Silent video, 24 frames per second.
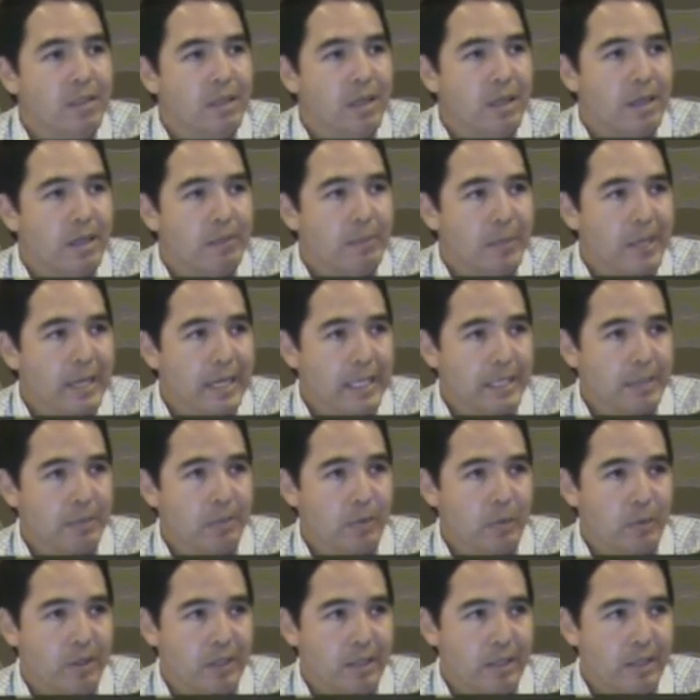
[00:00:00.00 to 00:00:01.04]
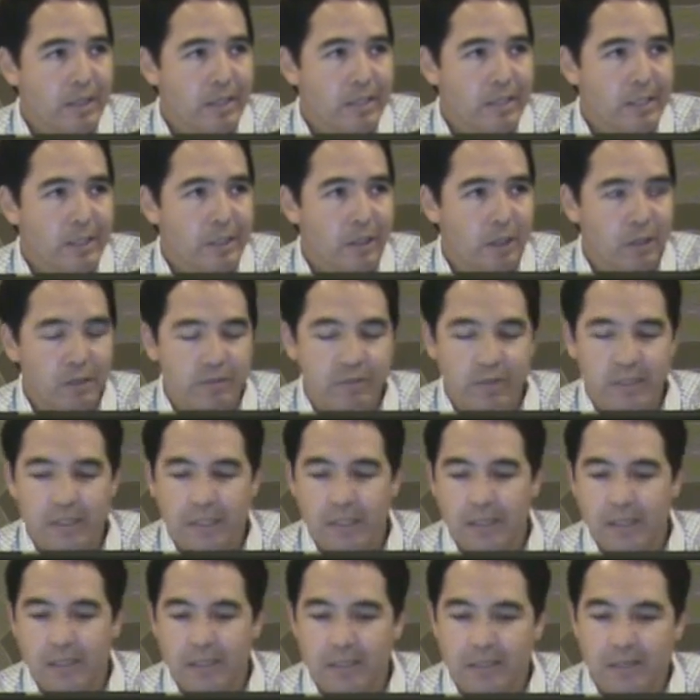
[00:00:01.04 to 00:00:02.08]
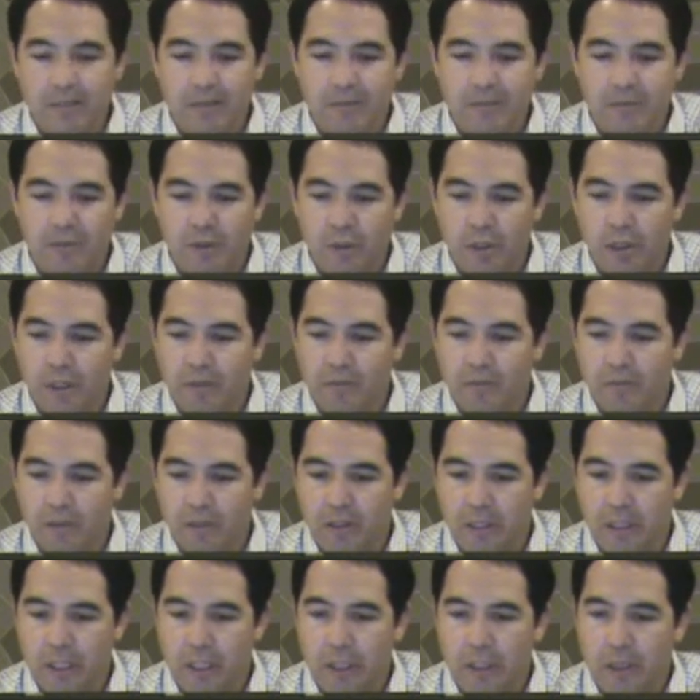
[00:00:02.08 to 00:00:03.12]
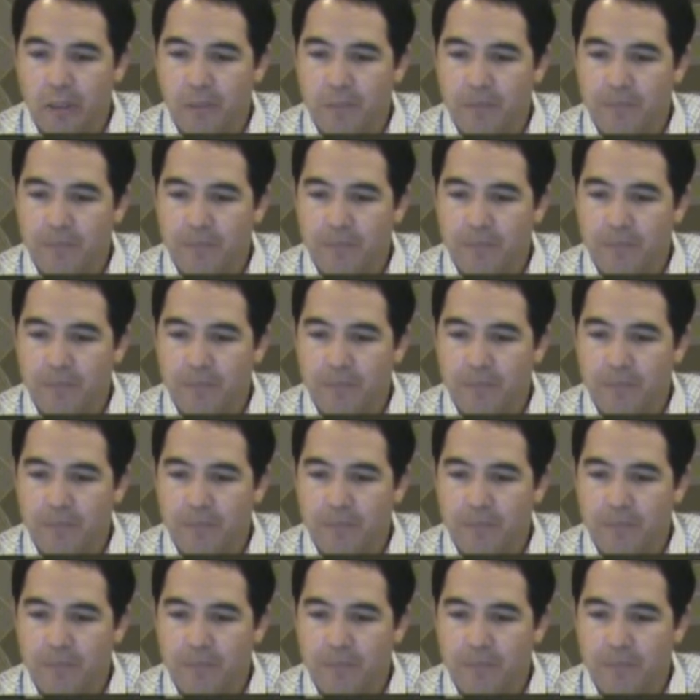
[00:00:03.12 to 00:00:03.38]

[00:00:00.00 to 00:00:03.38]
asthma-related ER visits for a year.